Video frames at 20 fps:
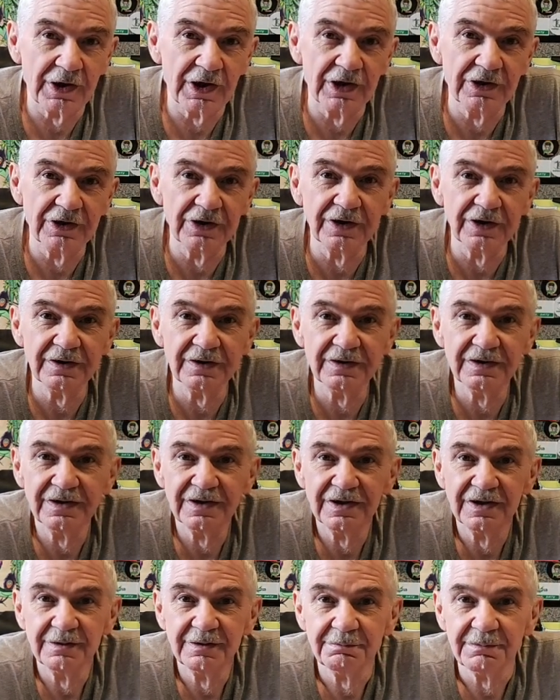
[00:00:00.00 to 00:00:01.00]
under,
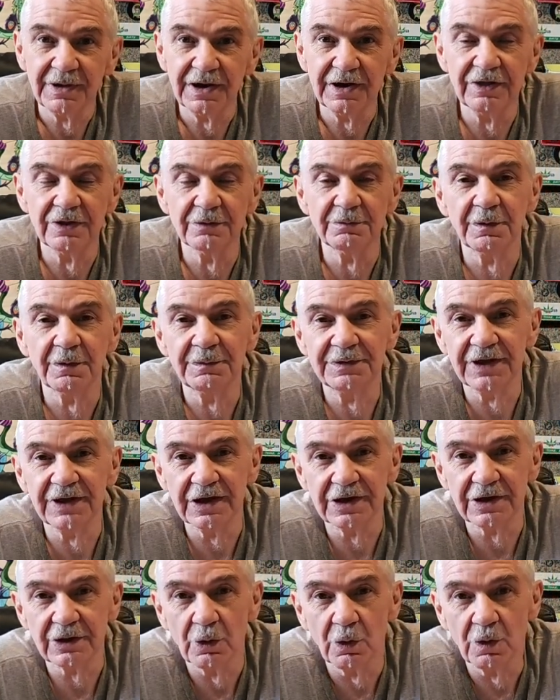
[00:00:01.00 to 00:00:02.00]
many of them have
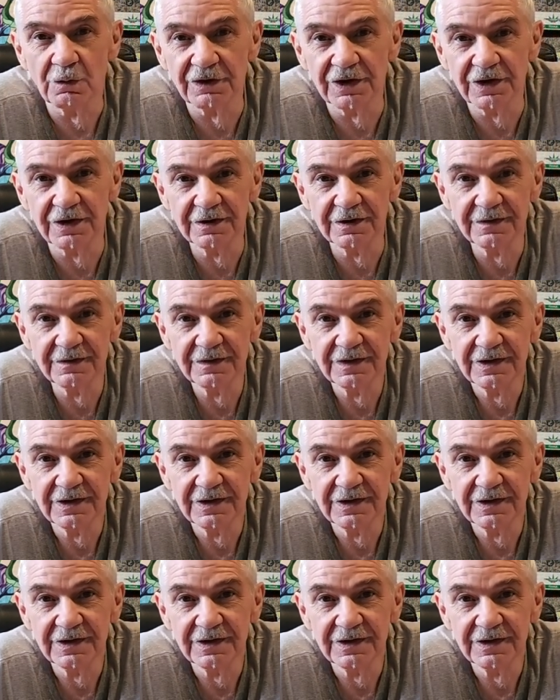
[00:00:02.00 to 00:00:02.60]
taken over.